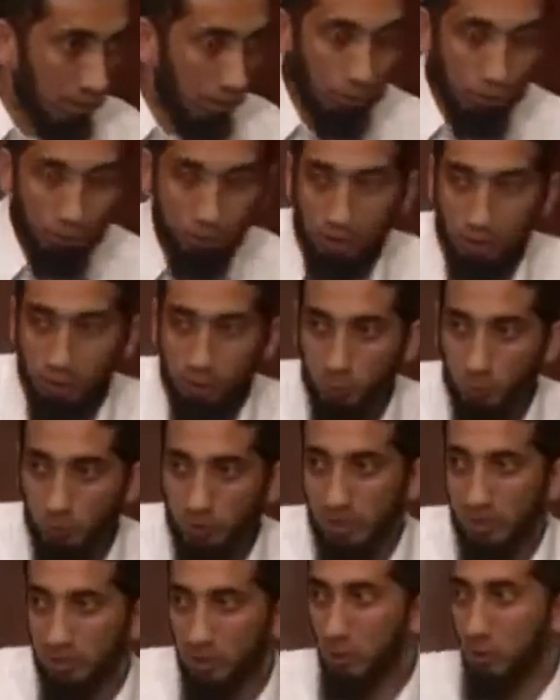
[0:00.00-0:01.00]
they hold on to
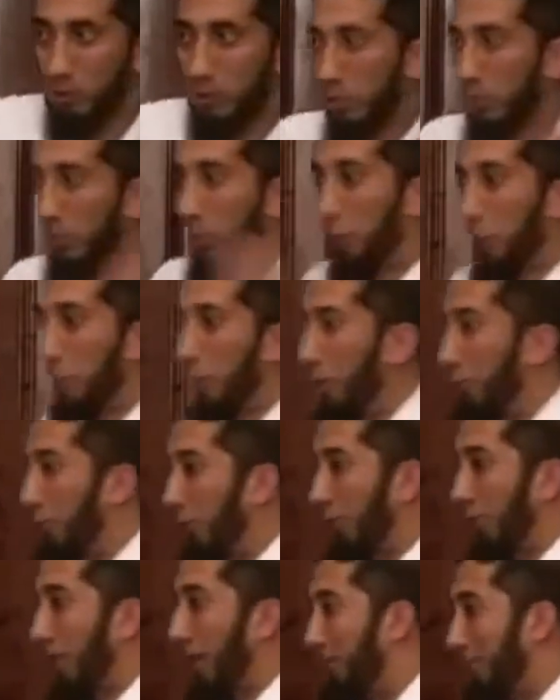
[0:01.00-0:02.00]
it, and they use it to debate
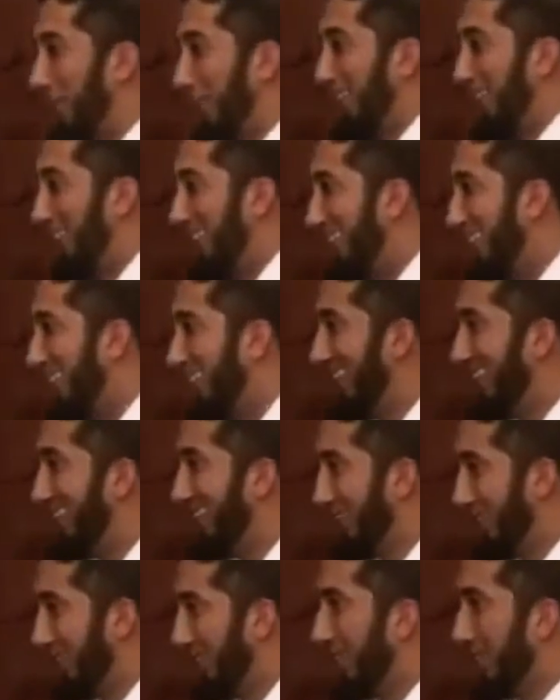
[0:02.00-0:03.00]
with family,
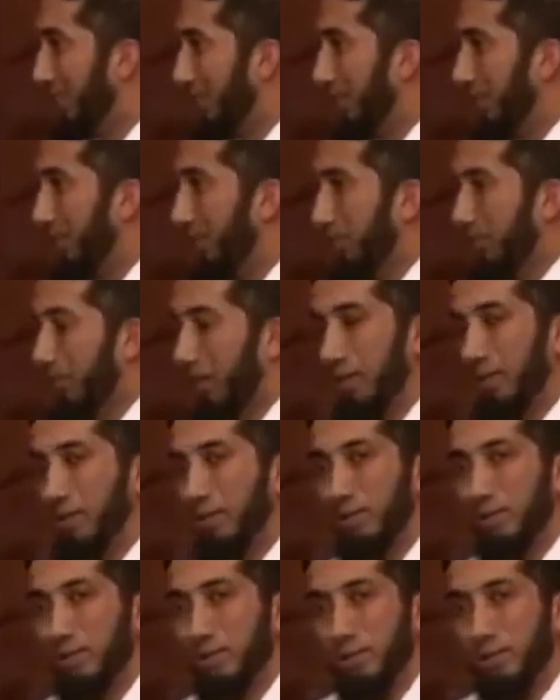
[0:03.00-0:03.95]
right?